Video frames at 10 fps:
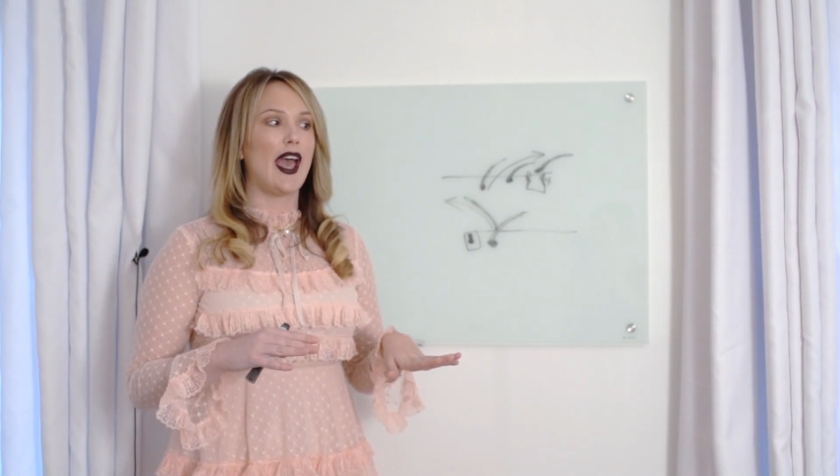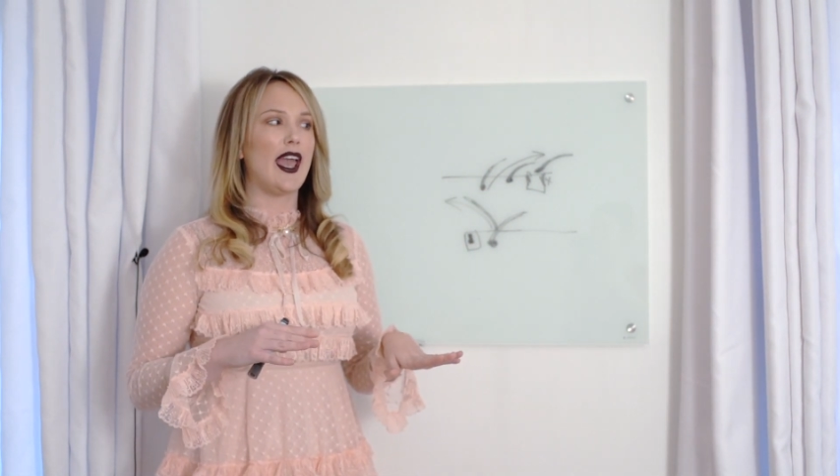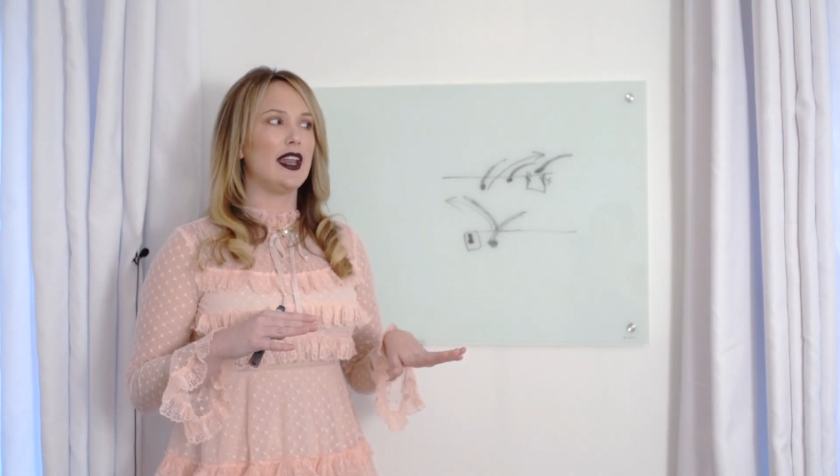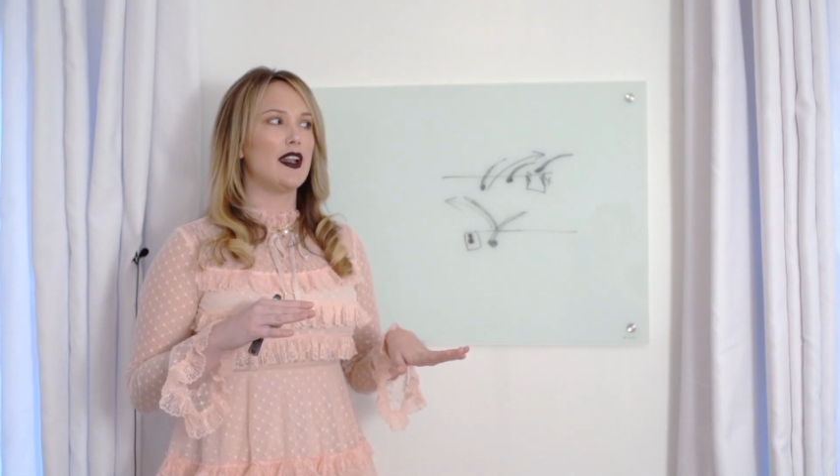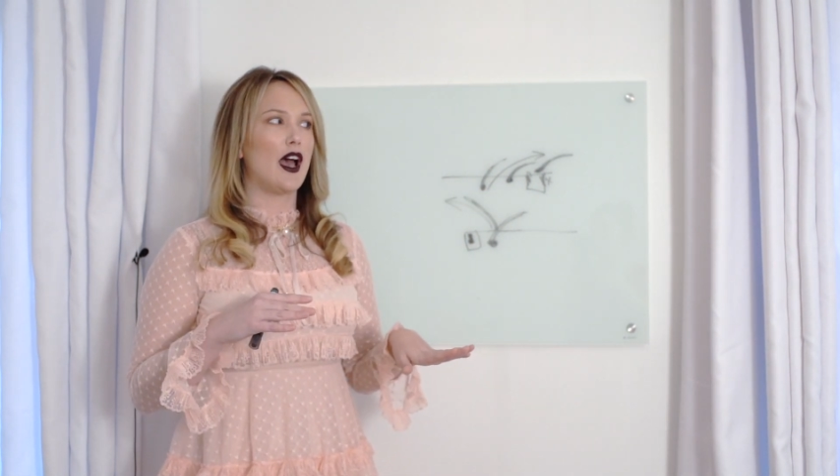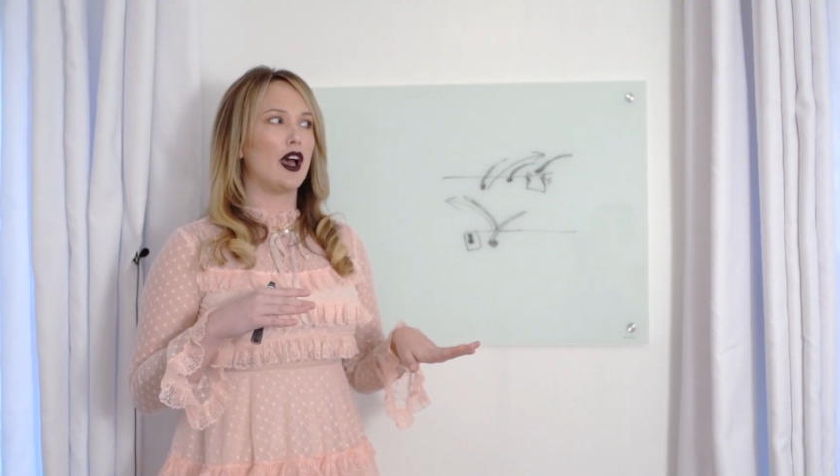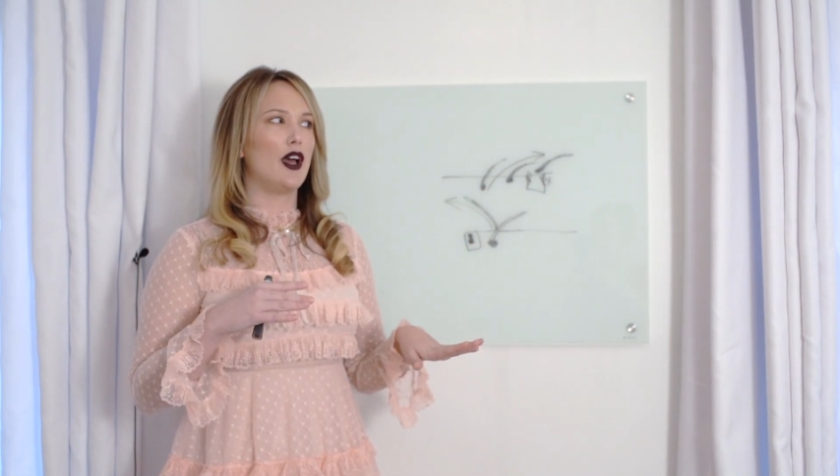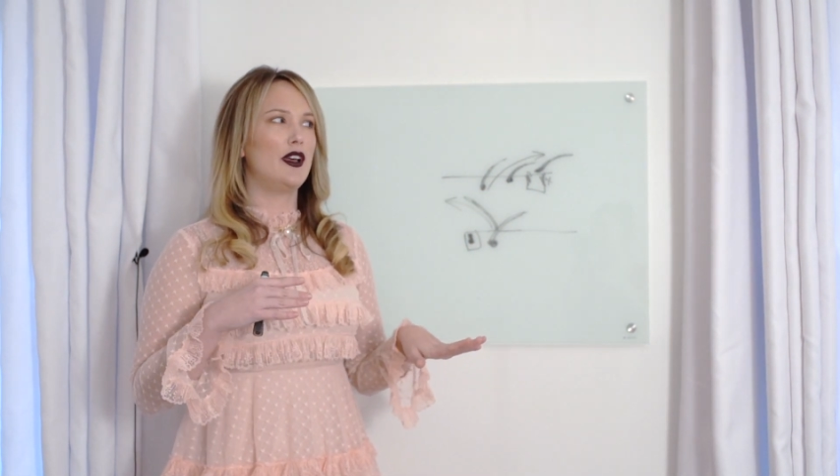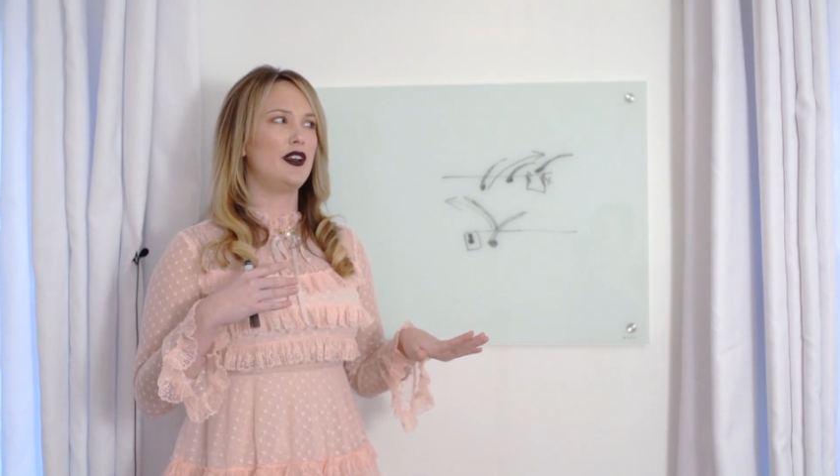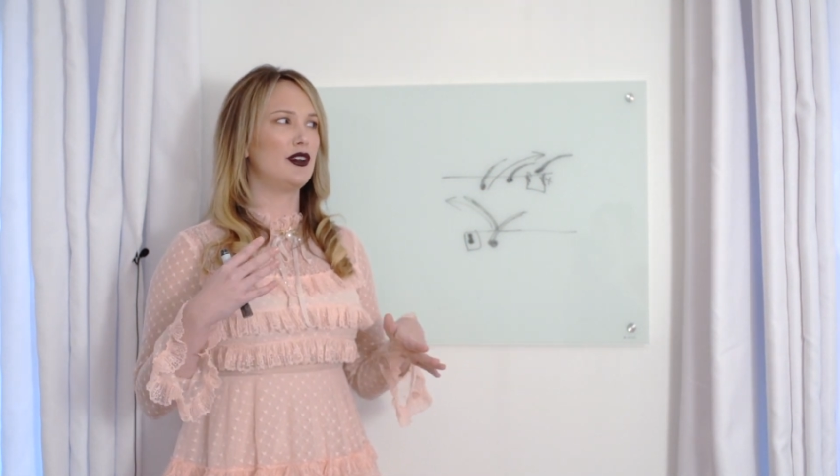and
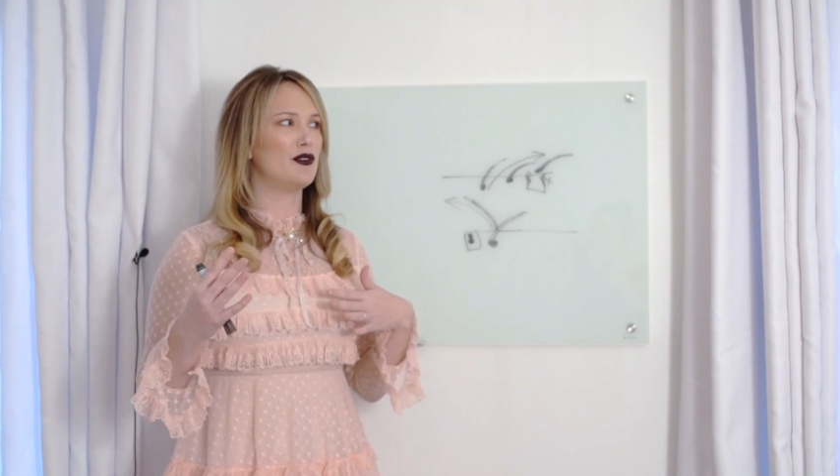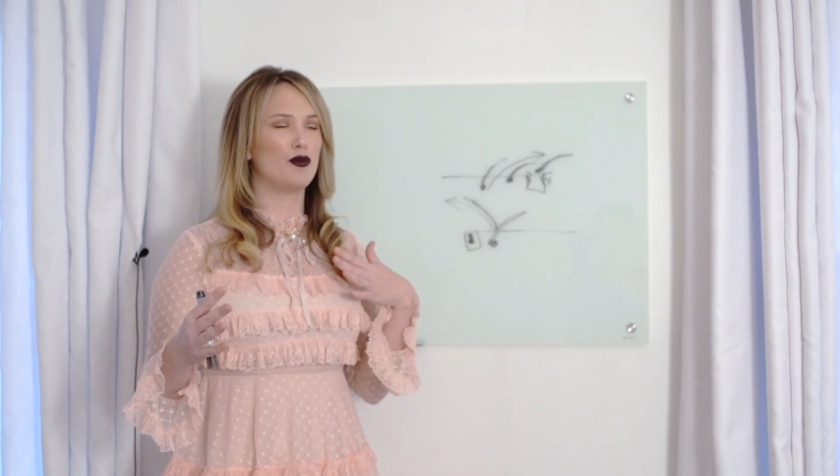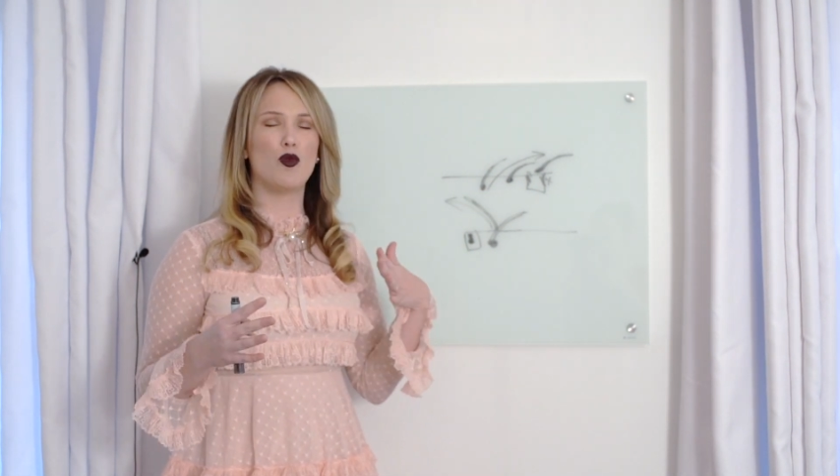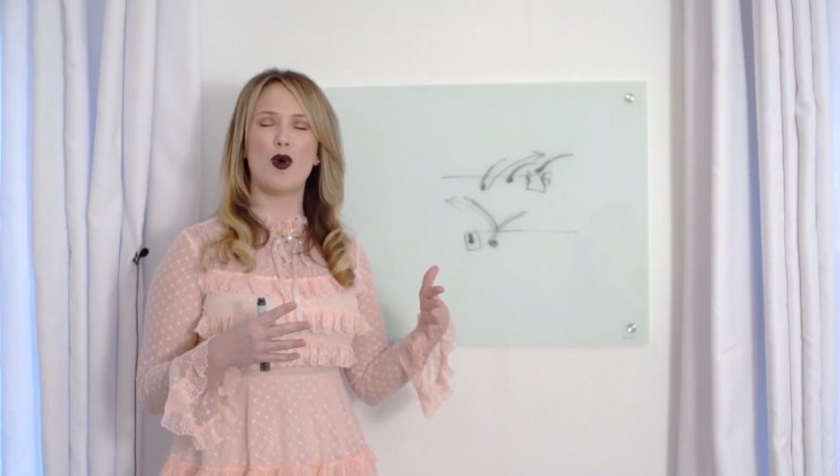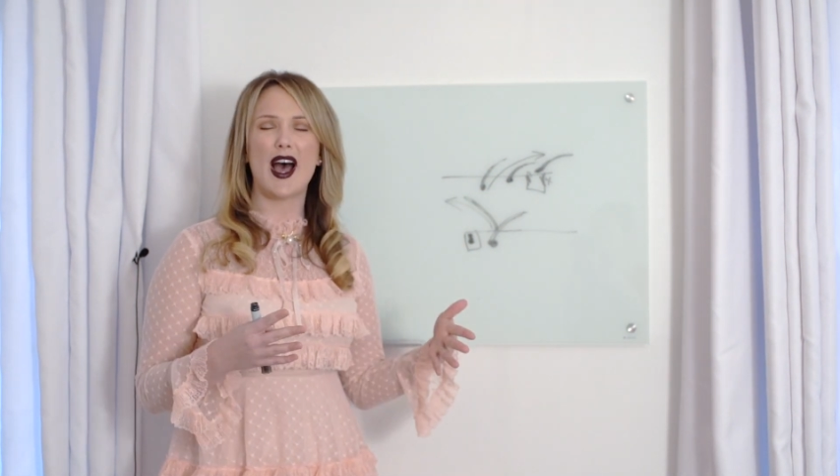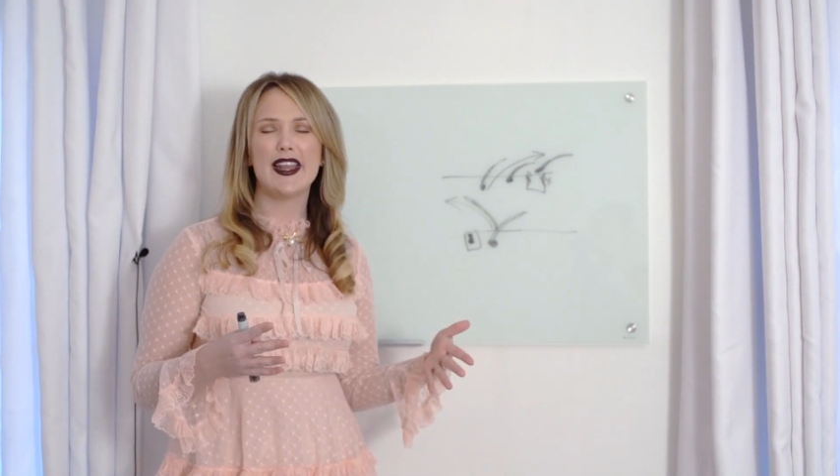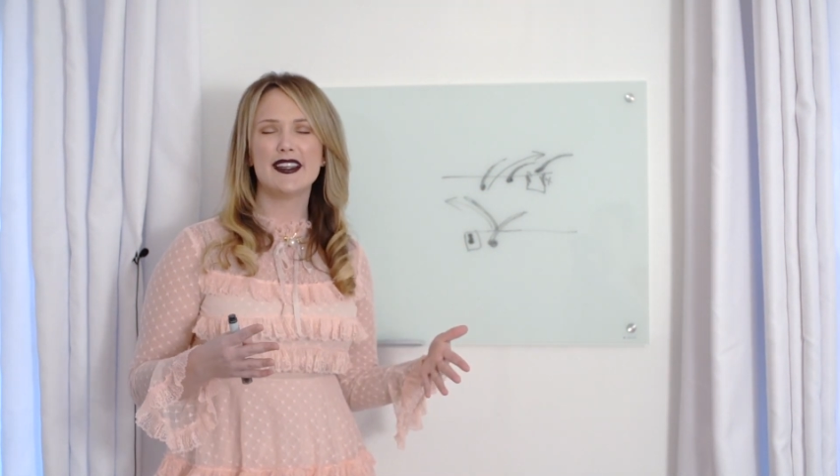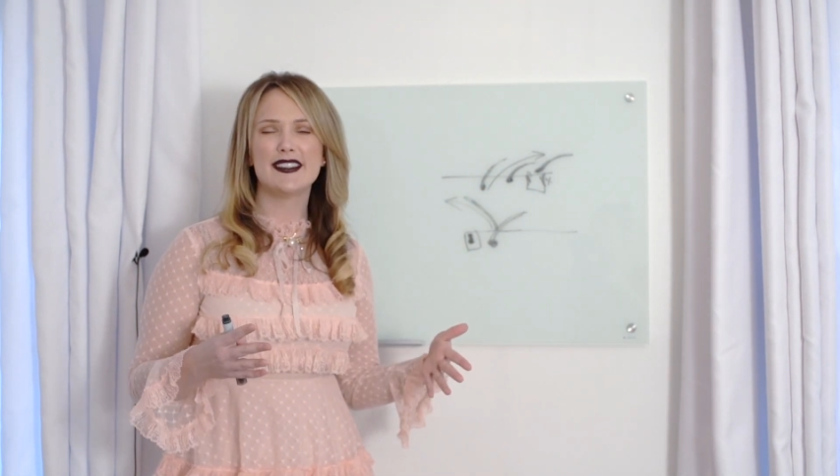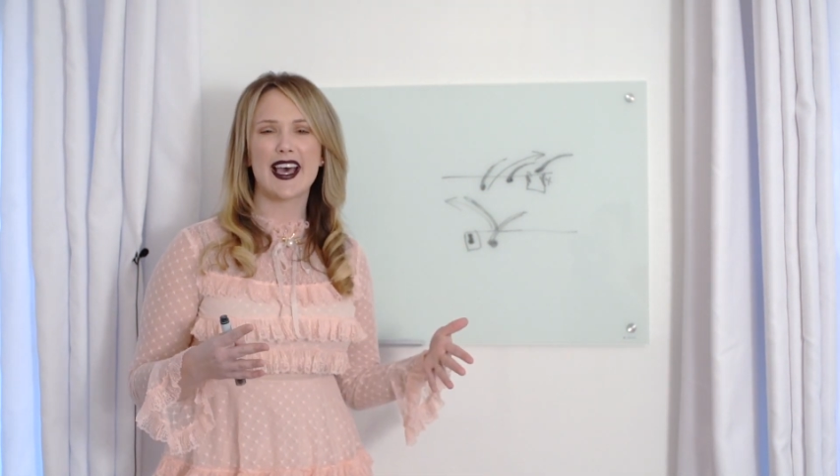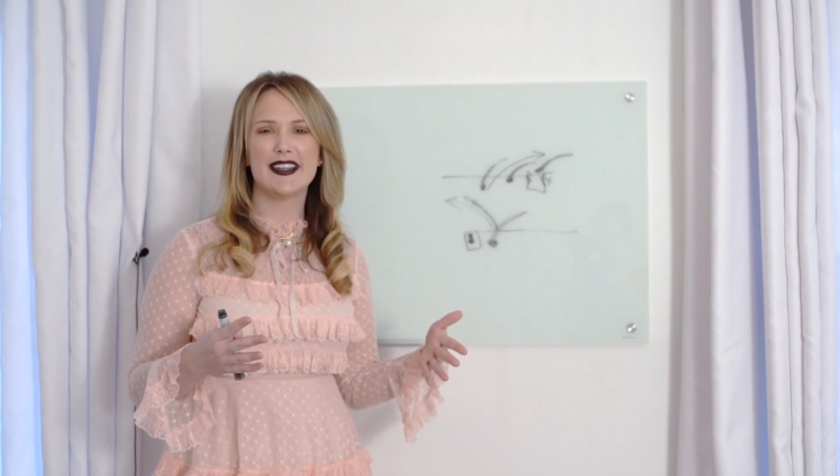why
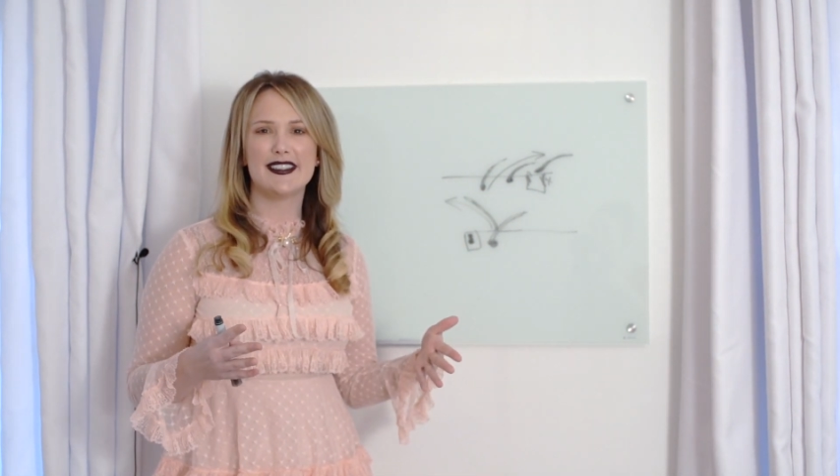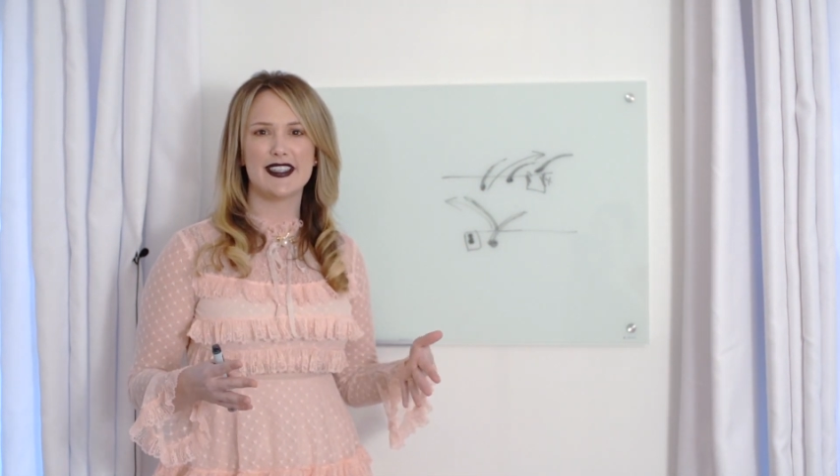does that